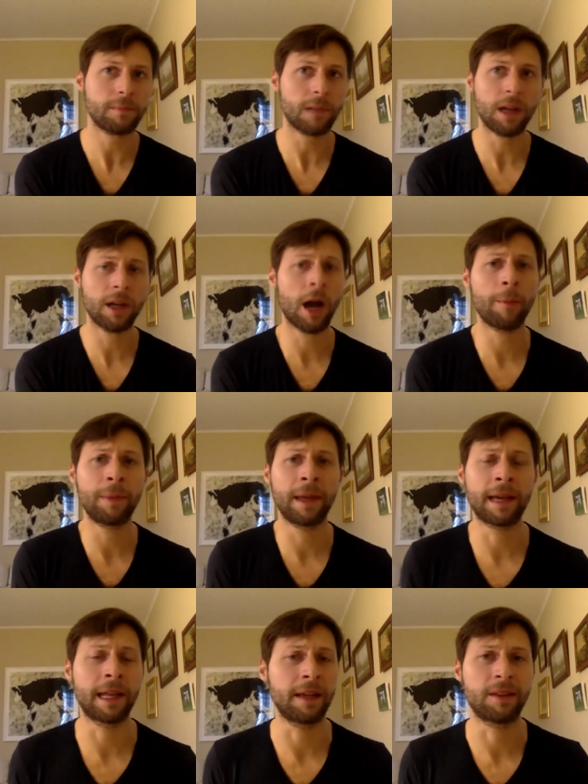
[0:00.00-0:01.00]

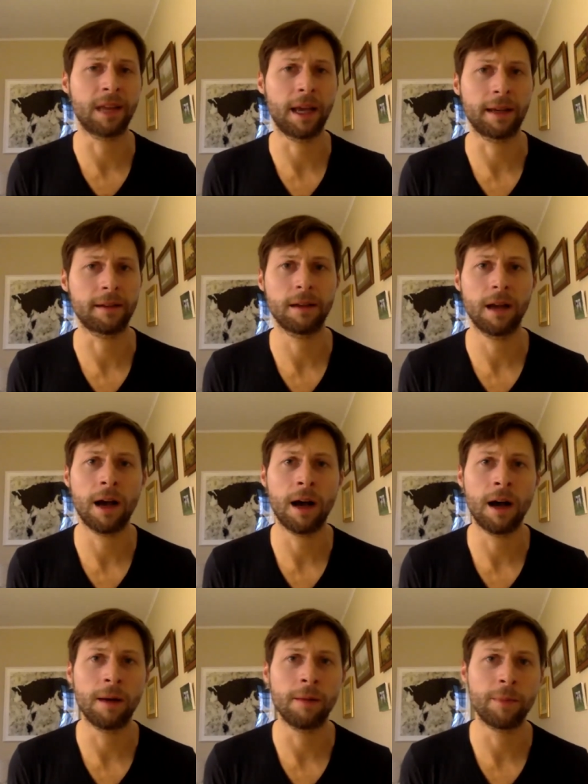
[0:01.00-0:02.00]
copying anything
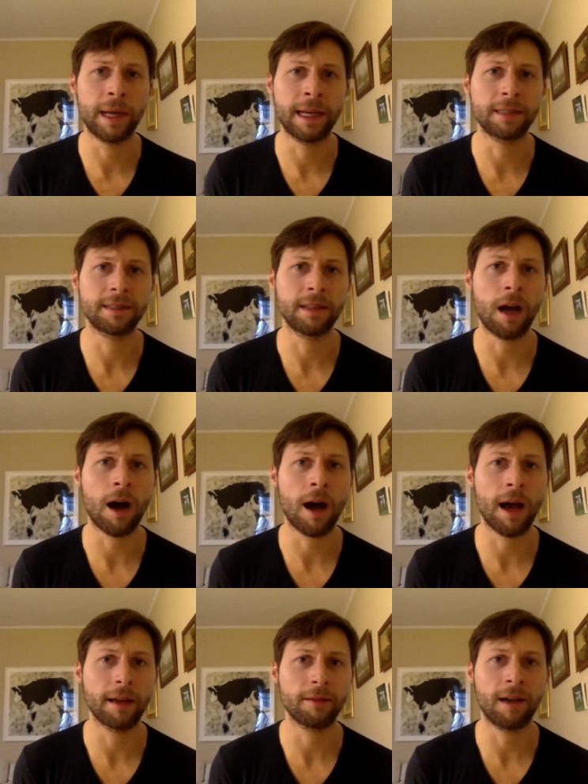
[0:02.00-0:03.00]
um, but it's
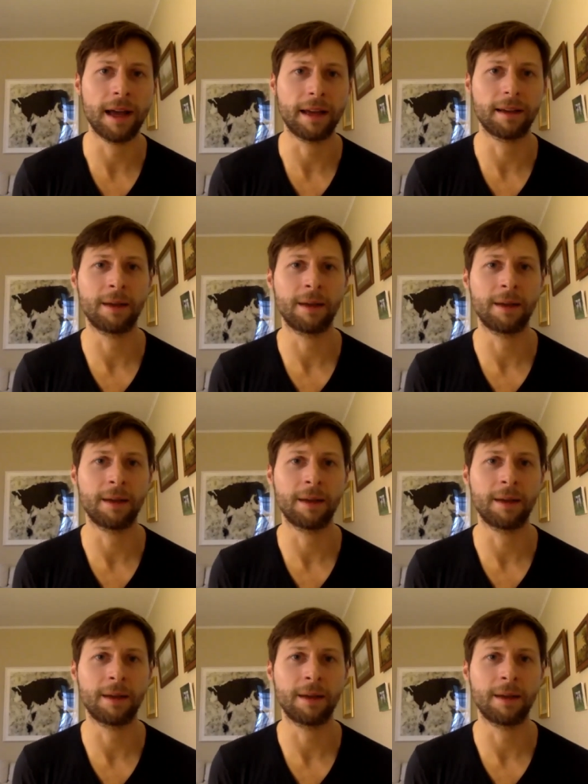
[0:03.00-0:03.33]
not like i'm